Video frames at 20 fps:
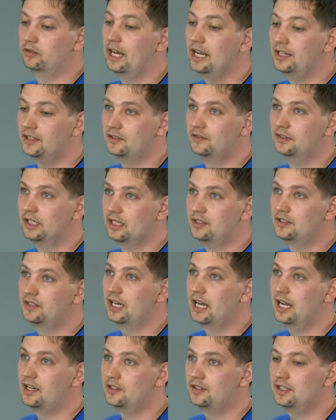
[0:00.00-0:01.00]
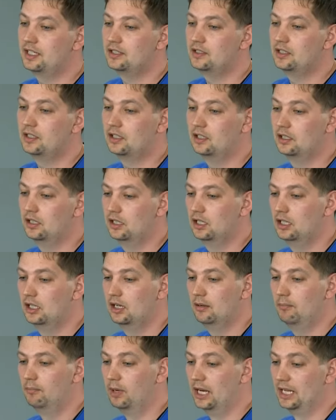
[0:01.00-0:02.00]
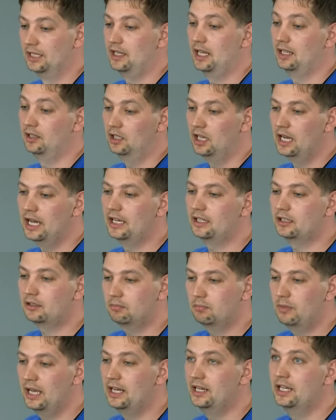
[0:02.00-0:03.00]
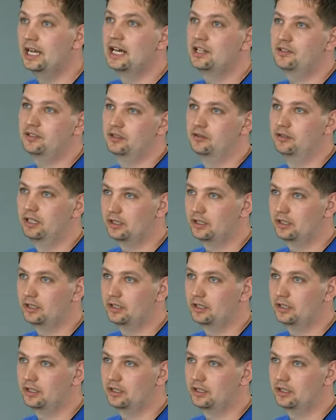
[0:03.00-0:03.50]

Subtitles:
created the entire city. But unlike many other